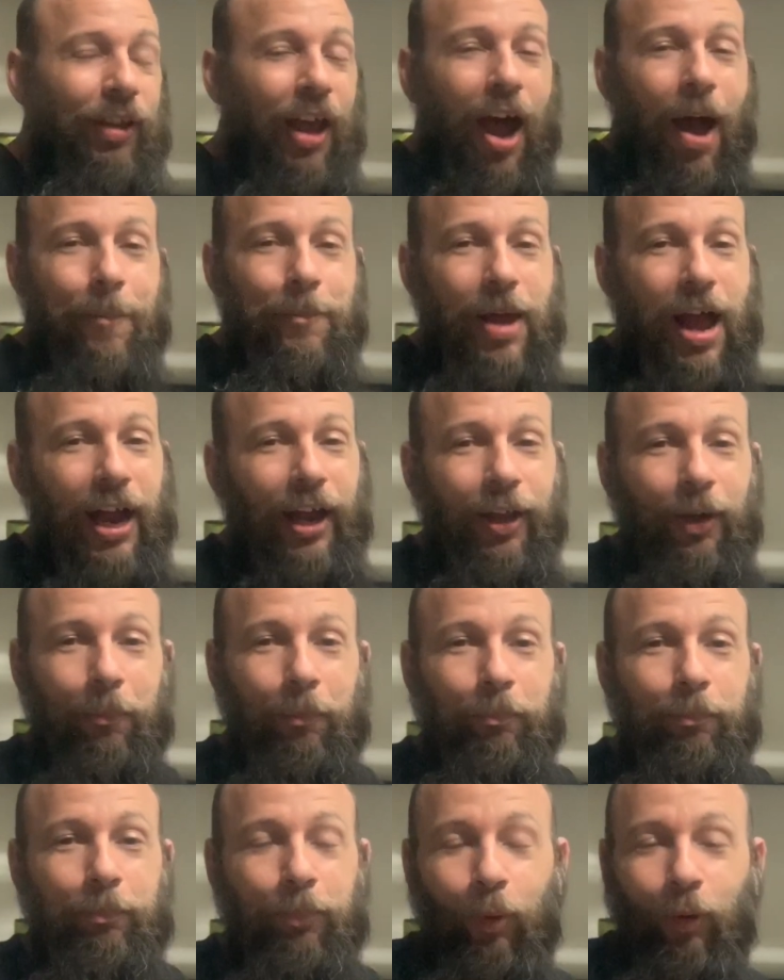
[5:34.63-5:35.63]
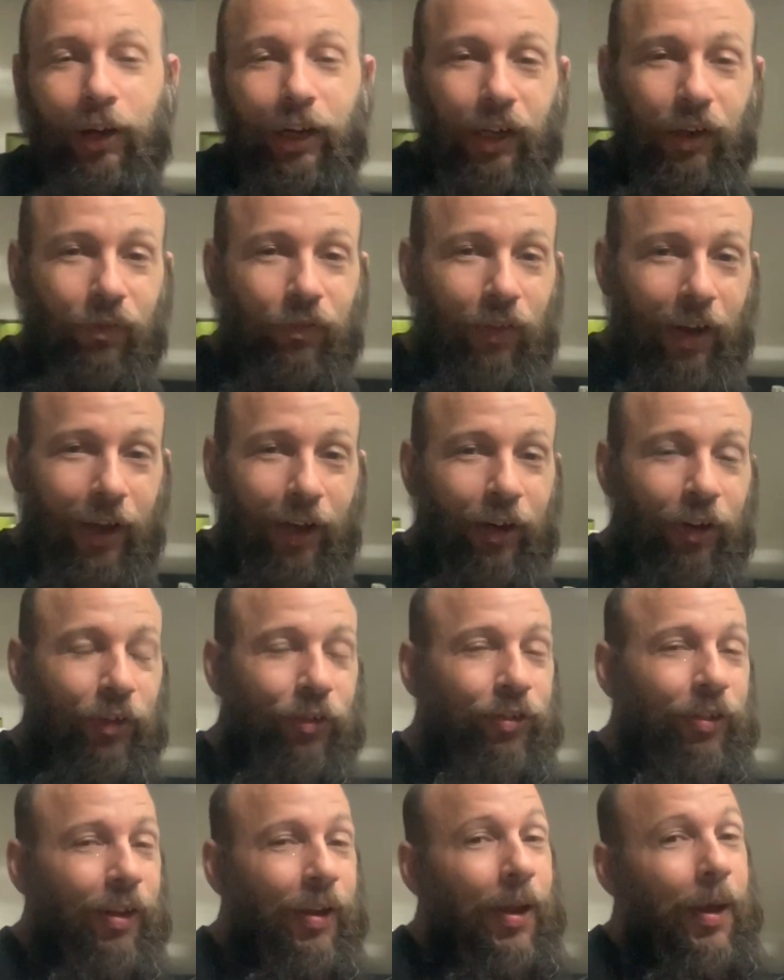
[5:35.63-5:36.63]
I'm not going to point any fingers.